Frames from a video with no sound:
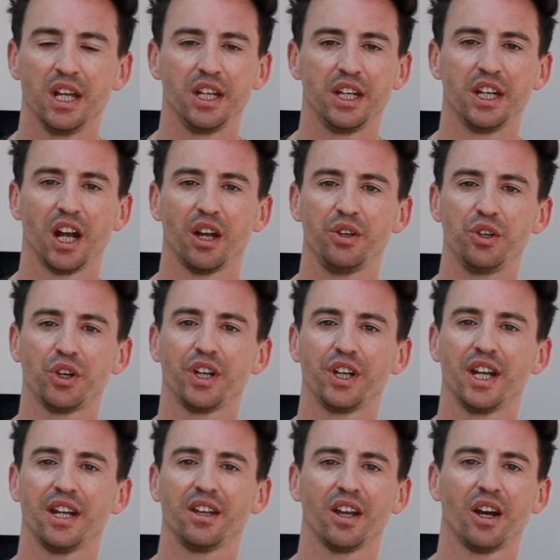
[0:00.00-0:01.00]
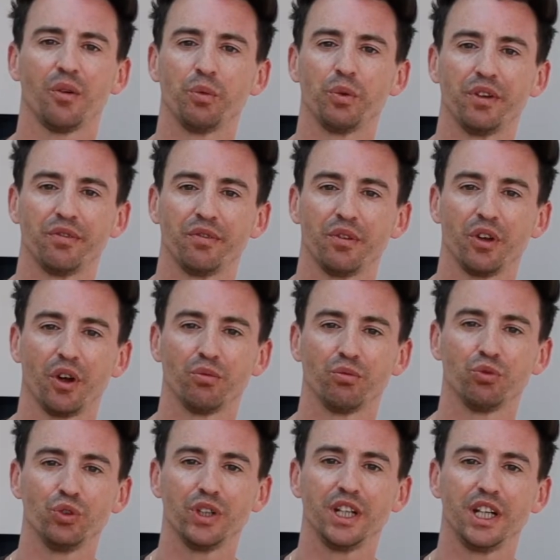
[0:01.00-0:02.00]
you know, you can end up with like
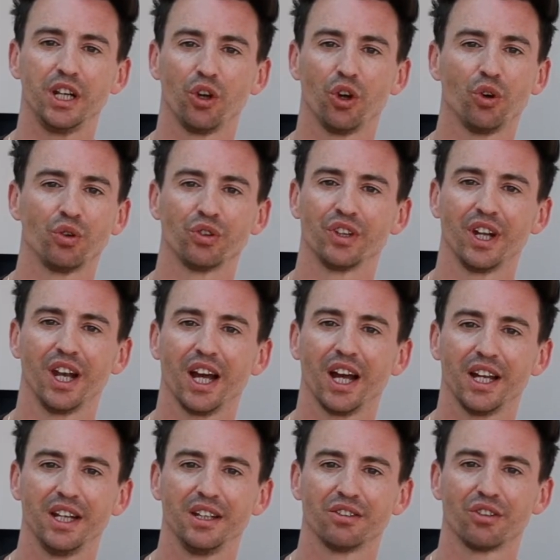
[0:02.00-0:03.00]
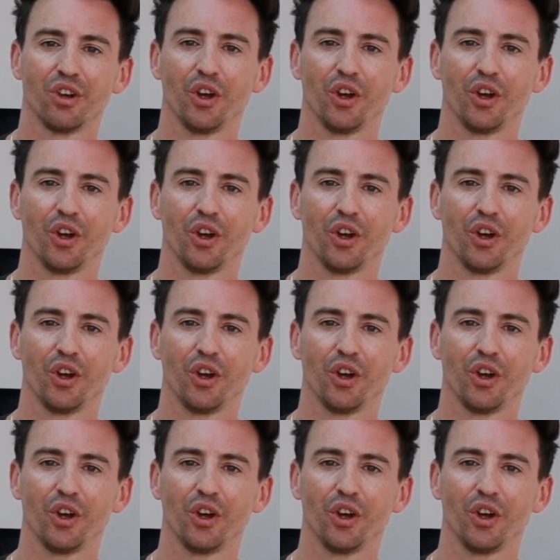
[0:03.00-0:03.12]
really long delays,